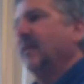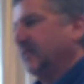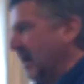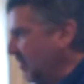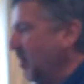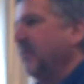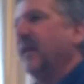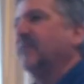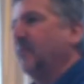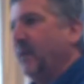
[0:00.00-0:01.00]
Because our company
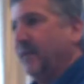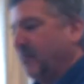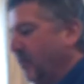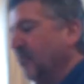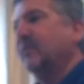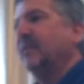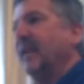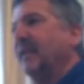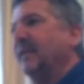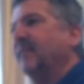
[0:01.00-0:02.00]
has a way to work with Sandy